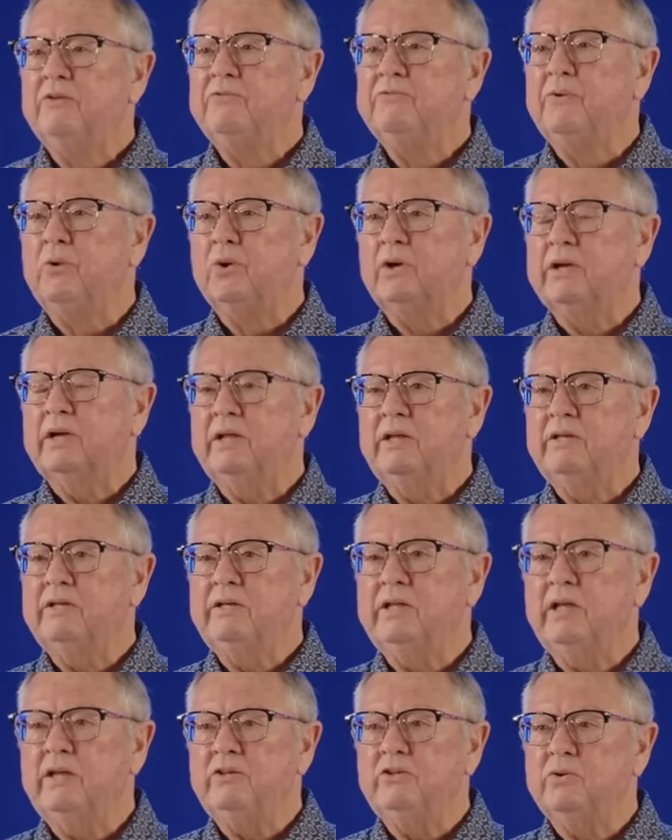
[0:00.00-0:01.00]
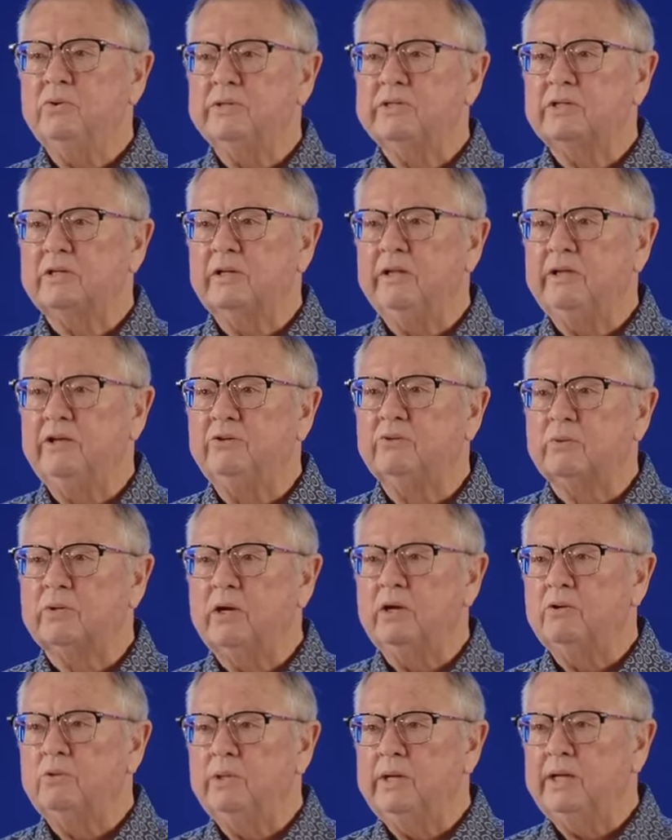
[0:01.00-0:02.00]
for continuously
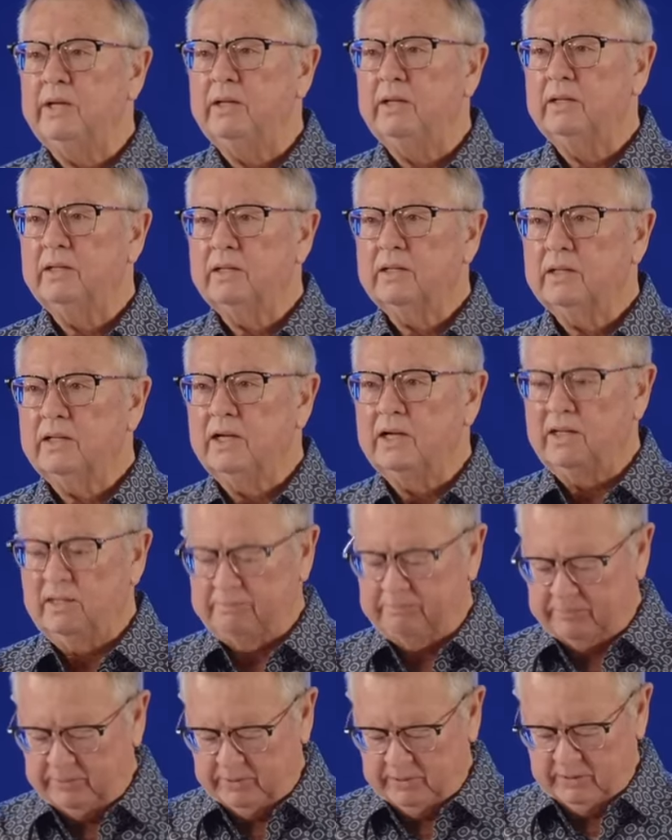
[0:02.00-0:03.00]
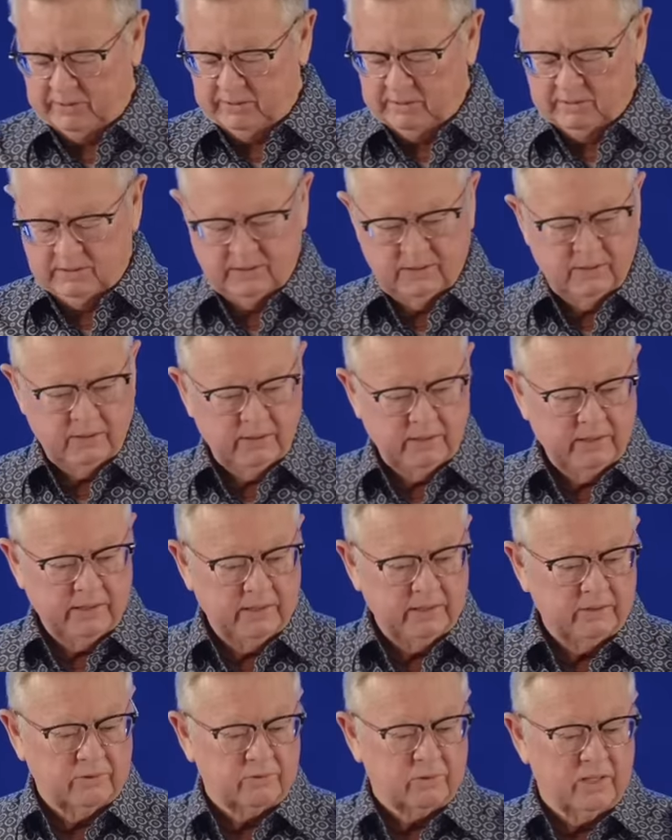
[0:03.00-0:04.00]
growing up
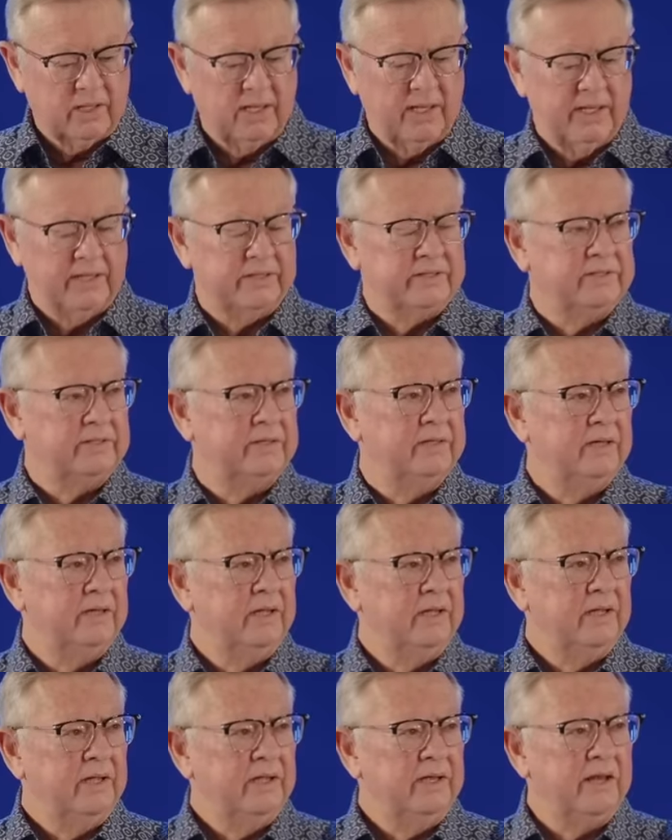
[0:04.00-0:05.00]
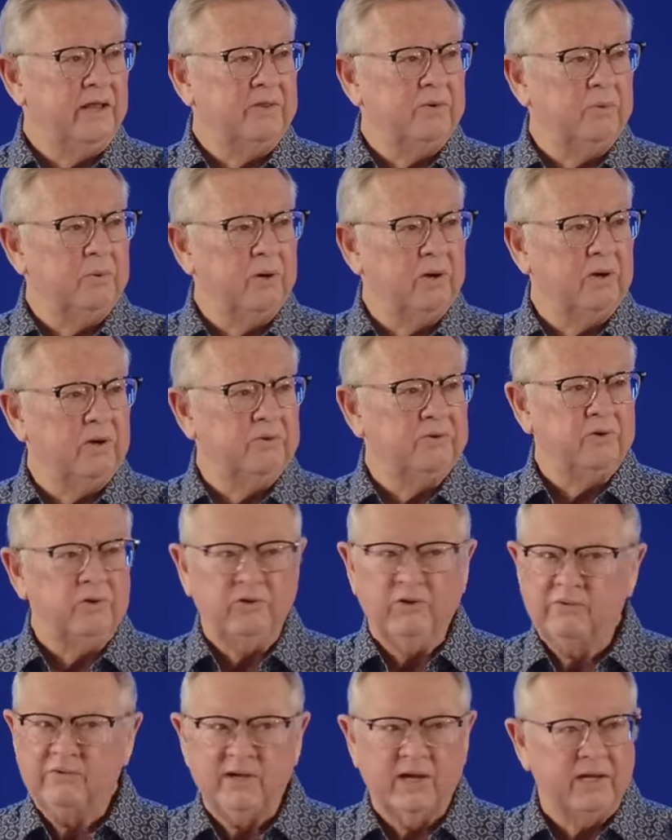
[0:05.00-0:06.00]
in Christ. In other words,
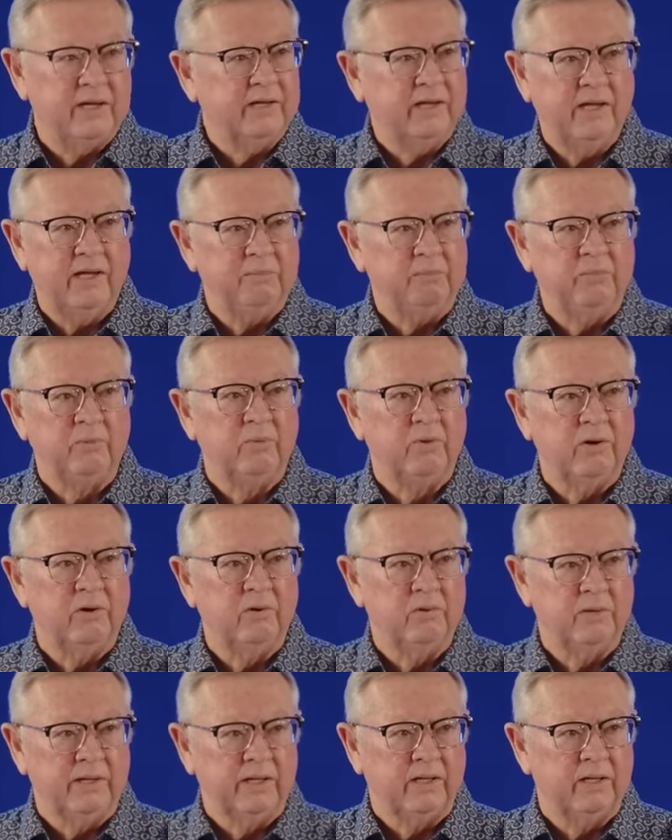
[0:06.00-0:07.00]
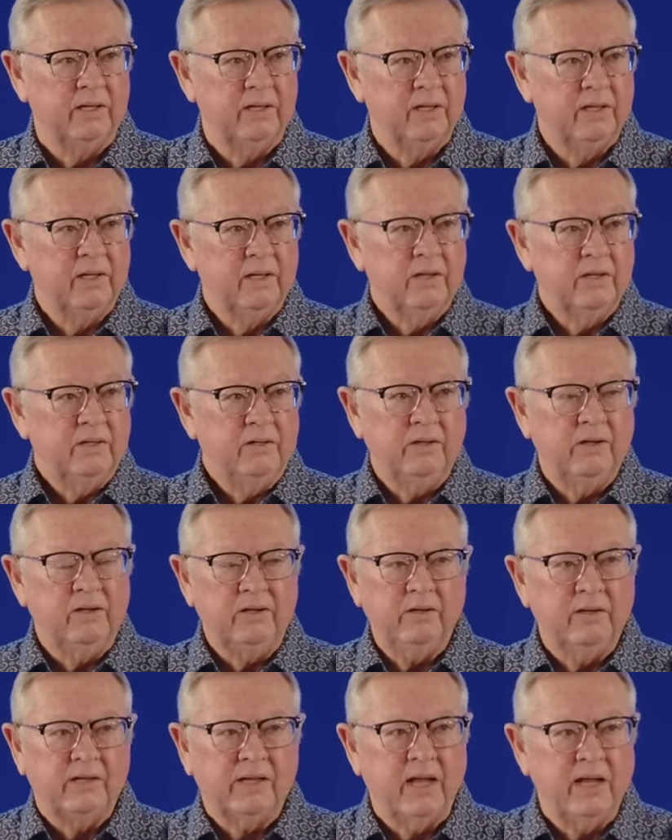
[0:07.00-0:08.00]
you've got to keep growing. You,
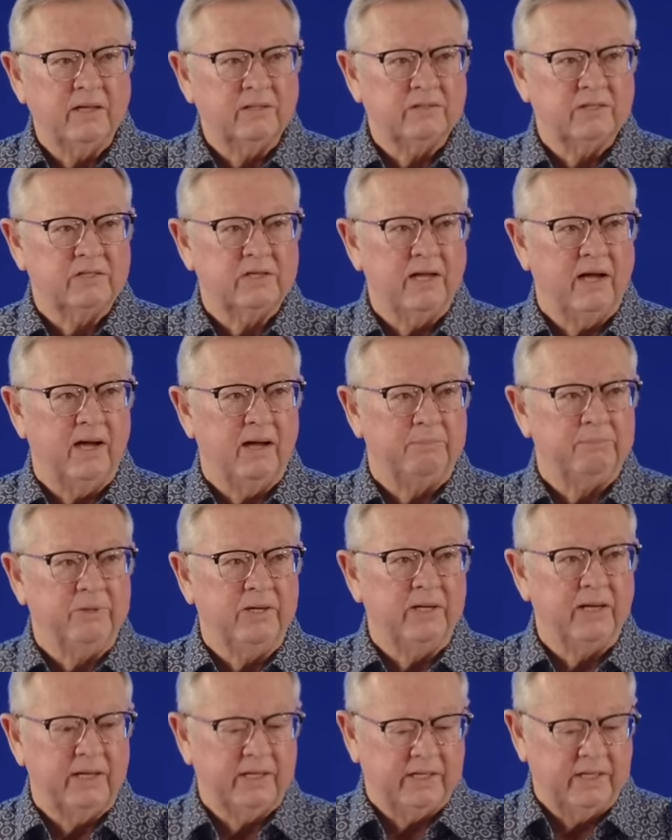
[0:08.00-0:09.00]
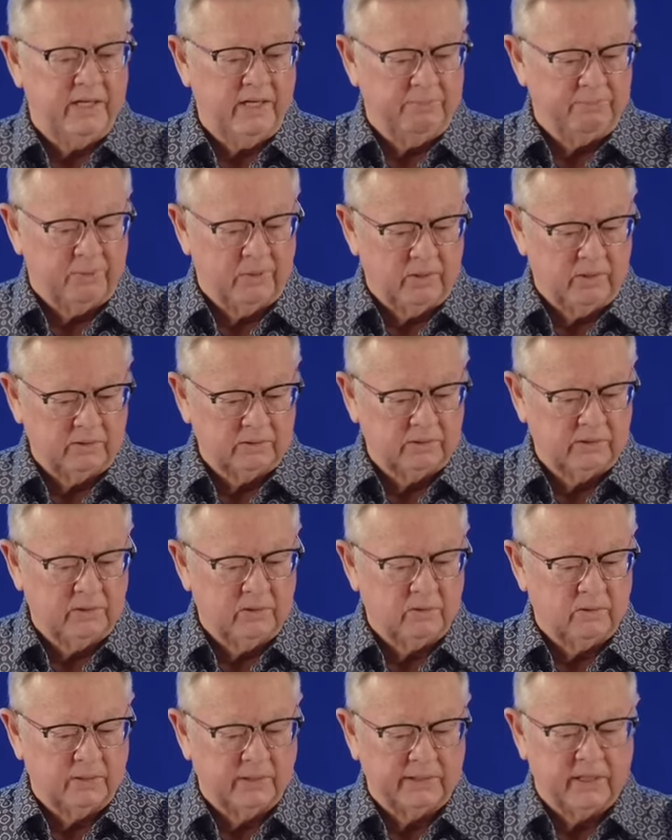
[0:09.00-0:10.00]
you can't stop. You've got to keep on
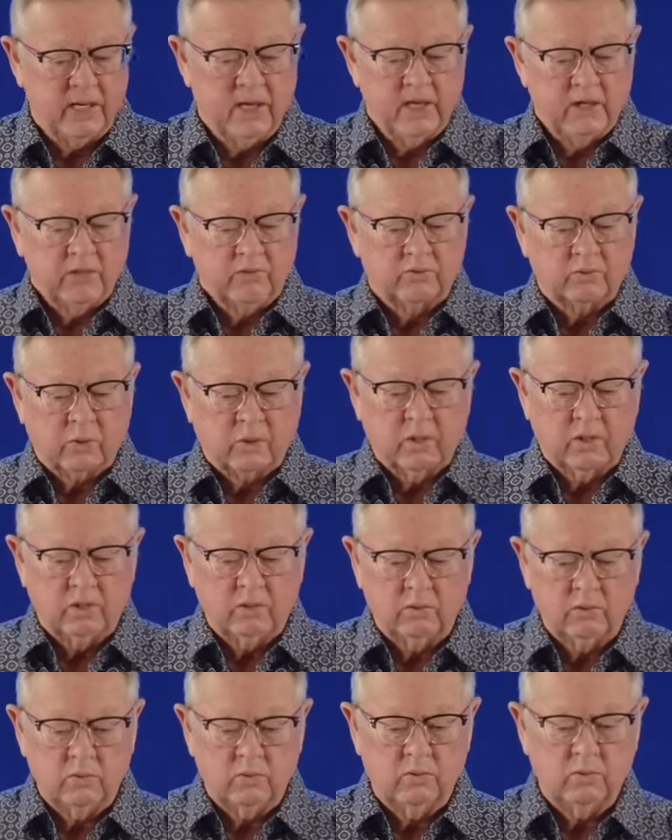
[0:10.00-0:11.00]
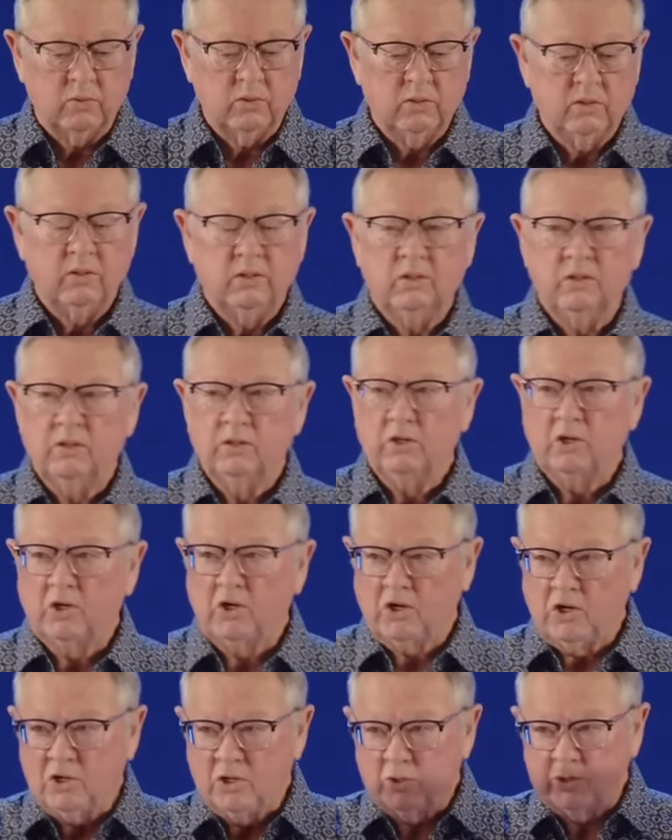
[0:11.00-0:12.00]
going. Grow
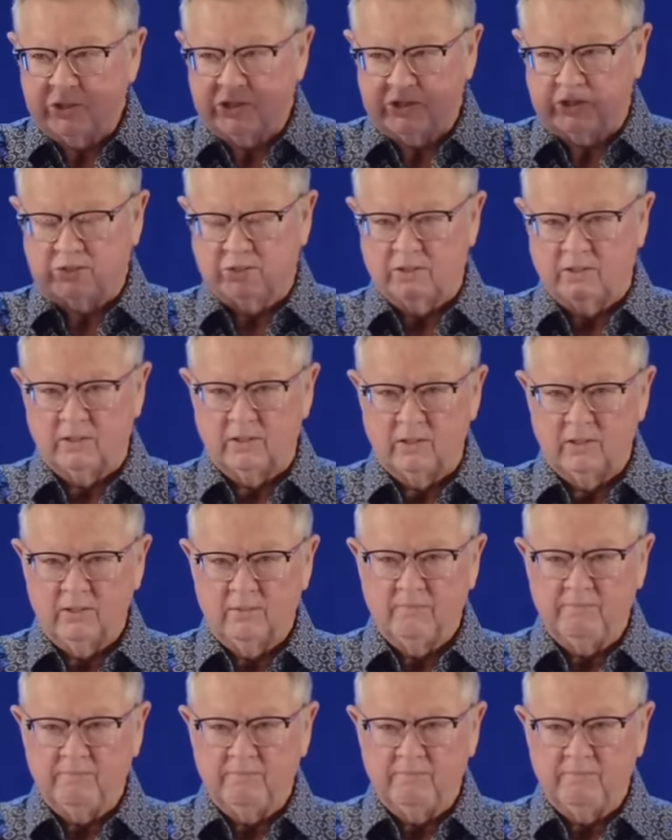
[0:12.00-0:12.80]
closer